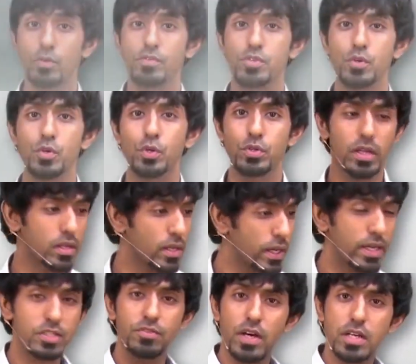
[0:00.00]
now we've shown you that
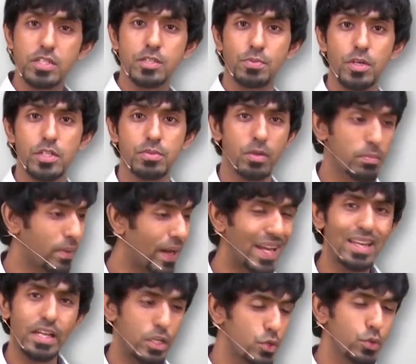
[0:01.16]
running as fast as possible
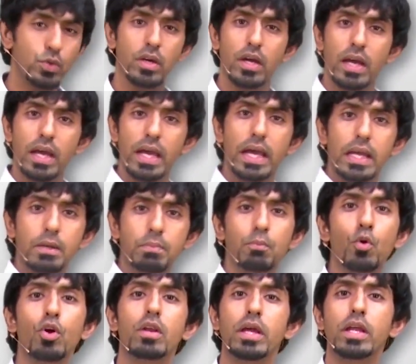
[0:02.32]
might let you hit
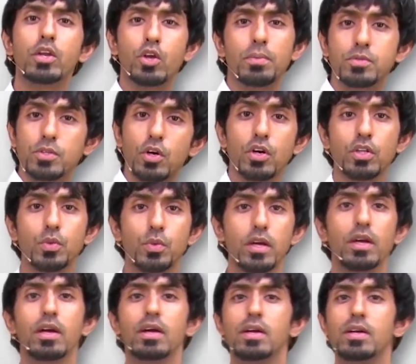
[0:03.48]
more raindrops on the
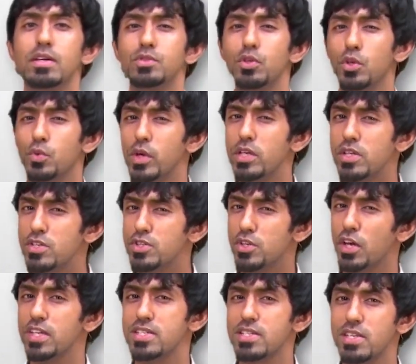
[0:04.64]
way. So the question is
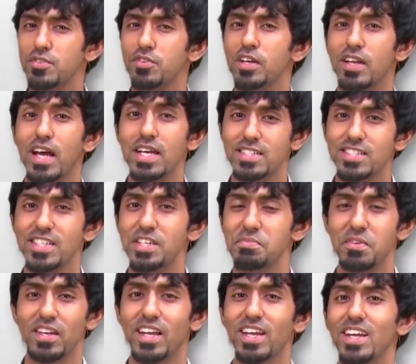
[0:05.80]
not as trivial as it
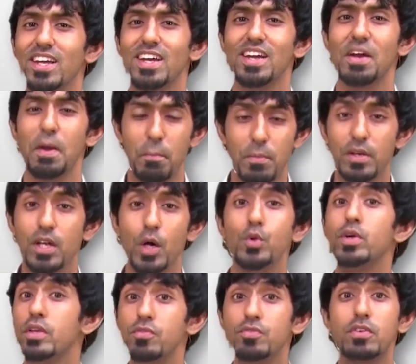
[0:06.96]
seemed, right? But now
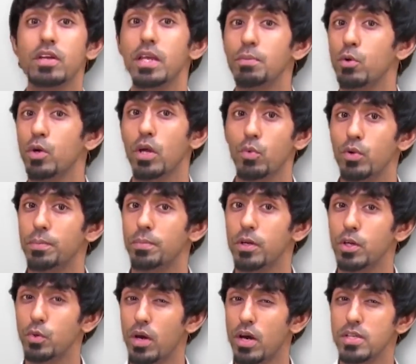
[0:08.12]
you're infinitely more
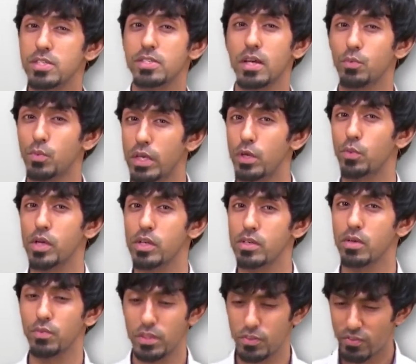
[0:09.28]
equipped to answer that very
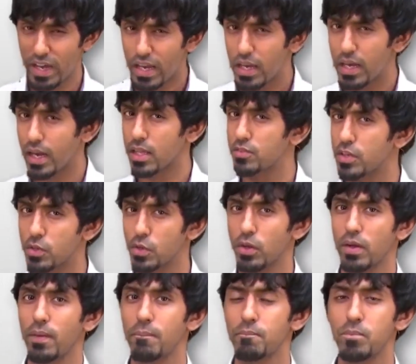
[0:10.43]
question with the final idea that we told,